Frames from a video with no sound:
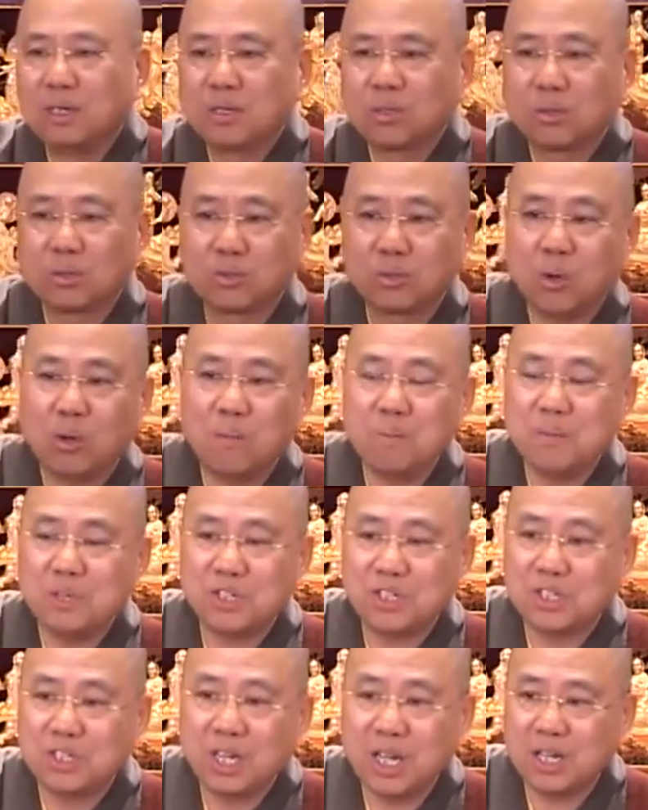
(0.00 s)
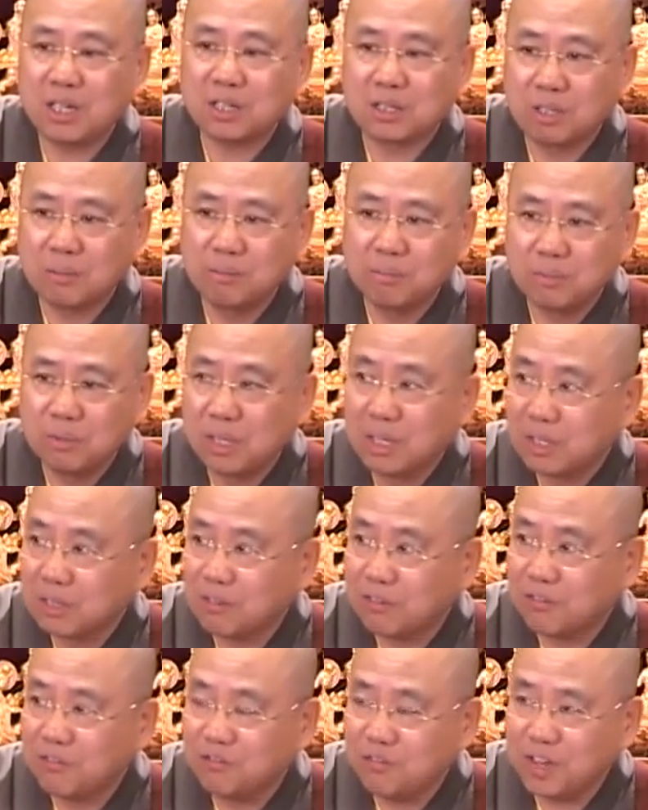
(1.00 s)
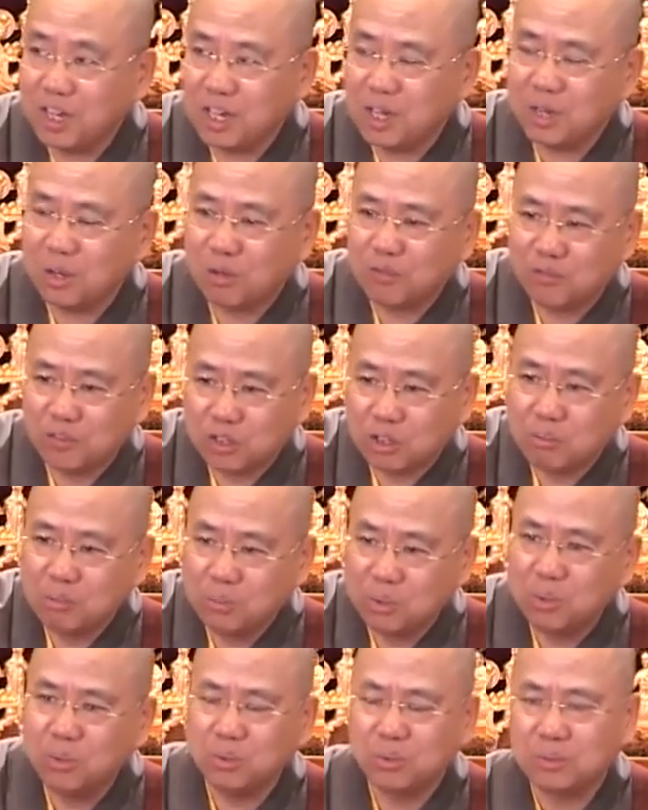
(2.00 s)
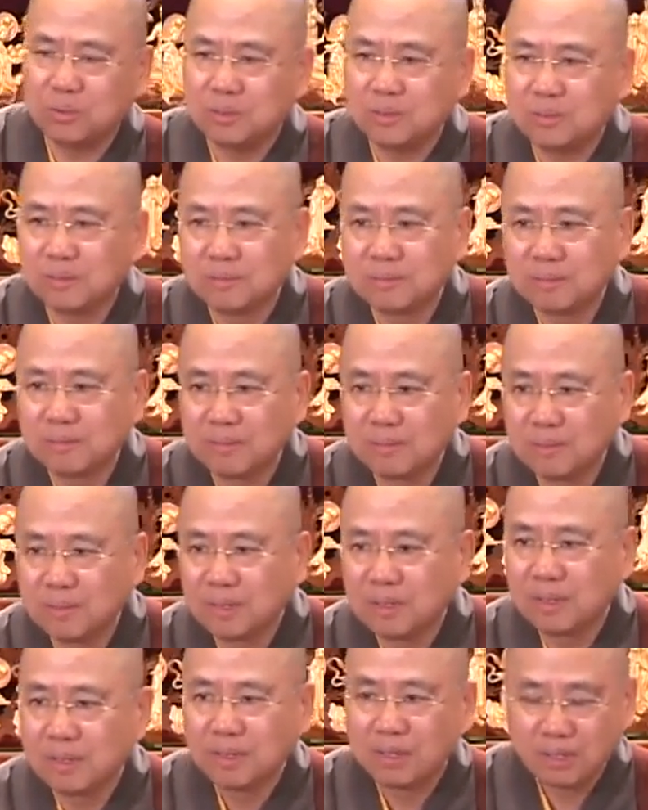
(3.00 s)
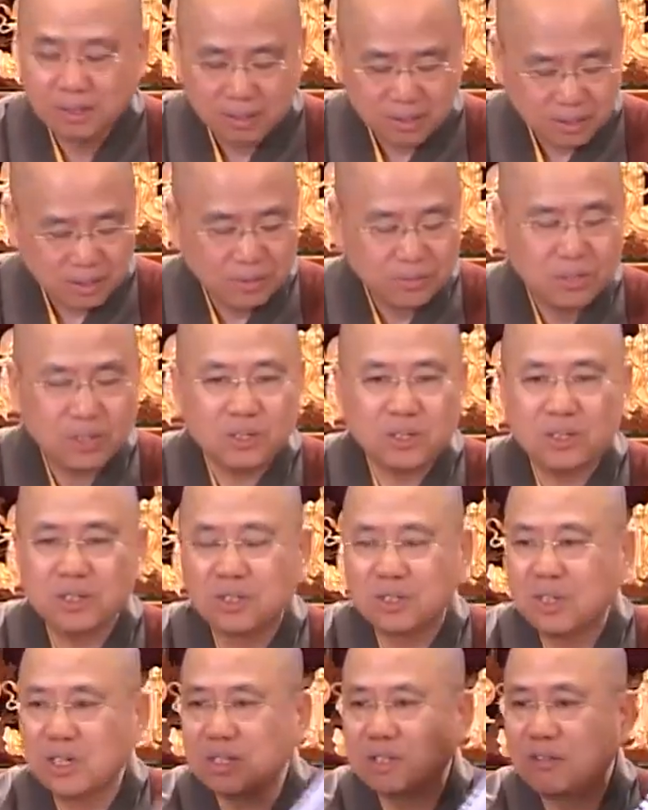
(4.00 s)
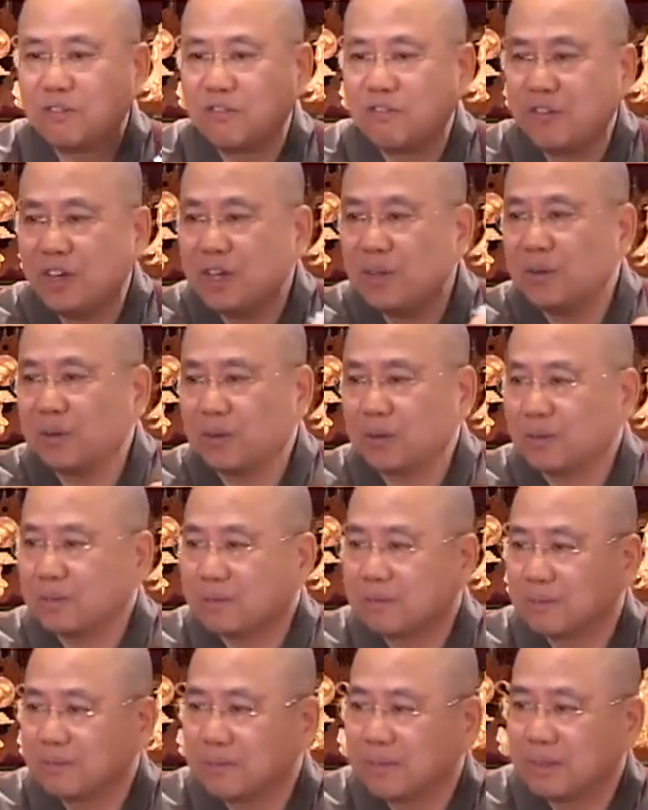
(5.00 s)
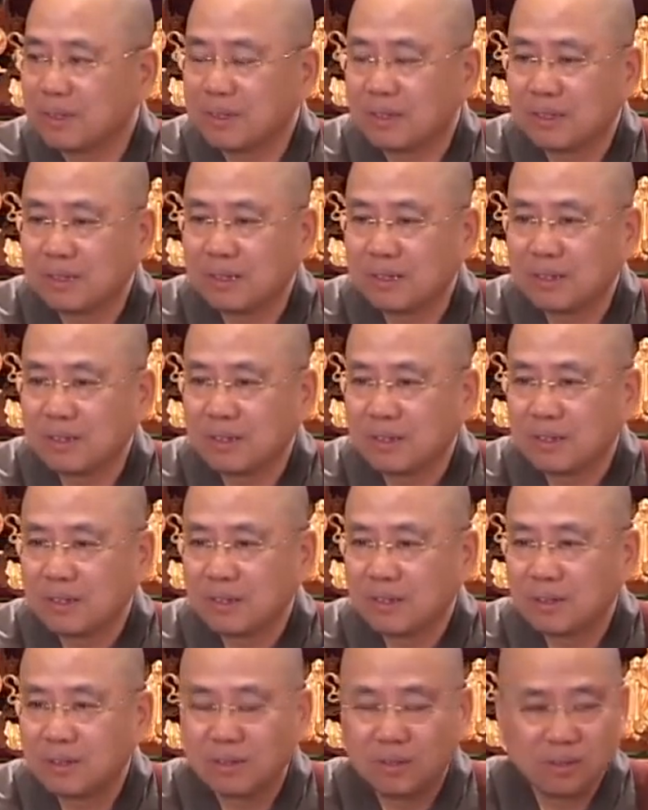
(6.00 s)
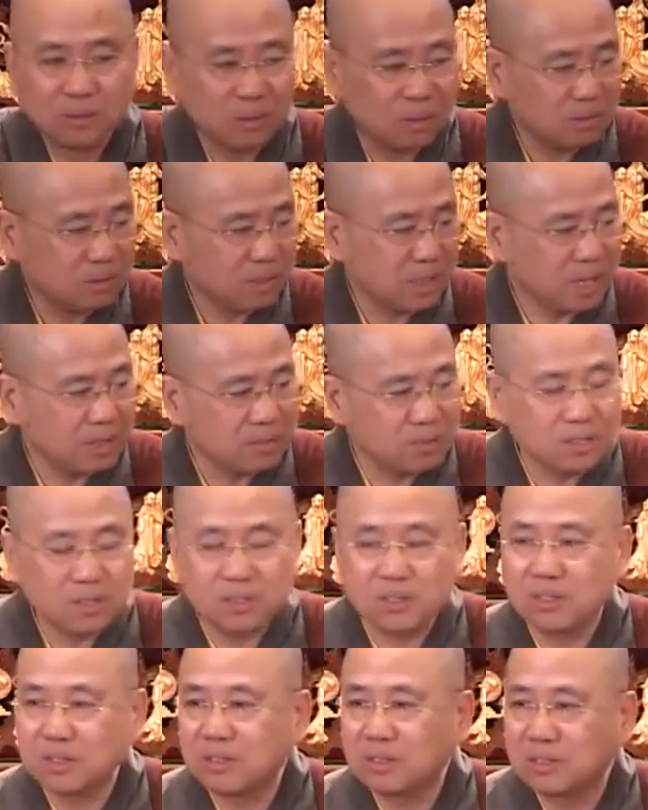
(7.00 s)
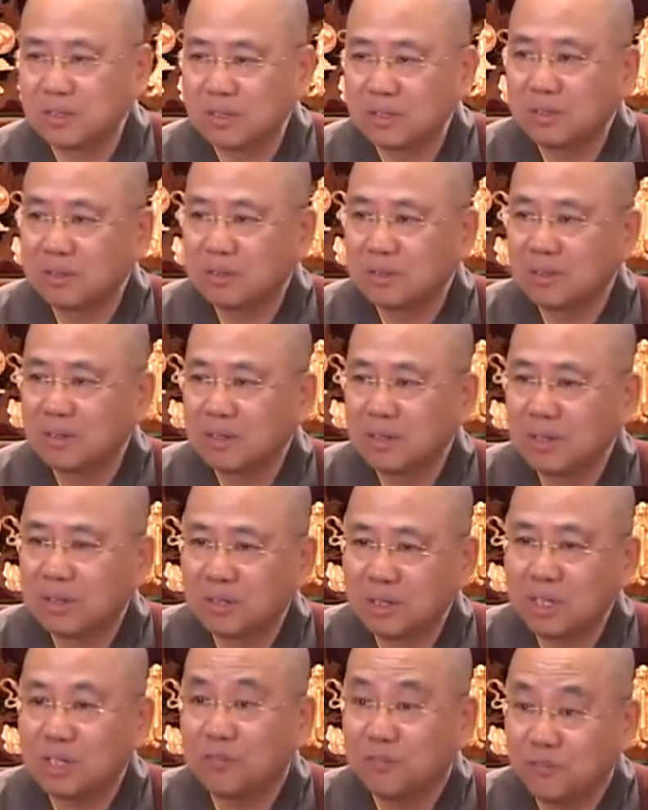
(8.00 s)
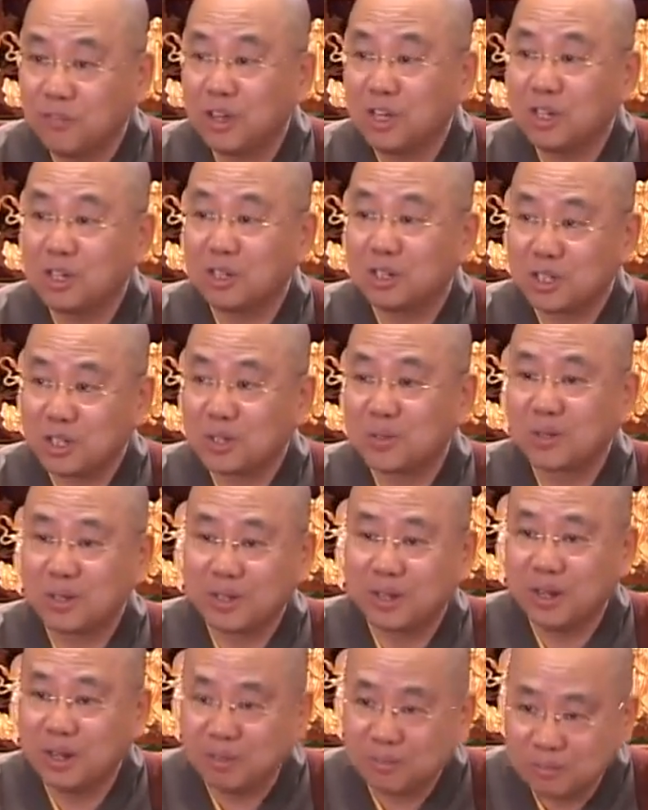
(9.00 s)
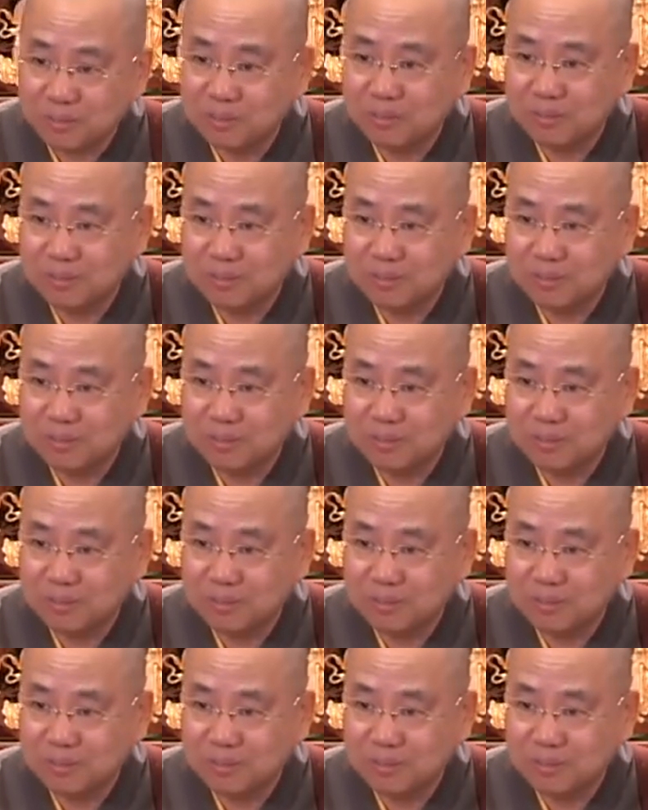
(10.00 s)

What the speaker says: So don't mistake the finger for the moon. This is just a finger. Don't take this as, this finger is good enough.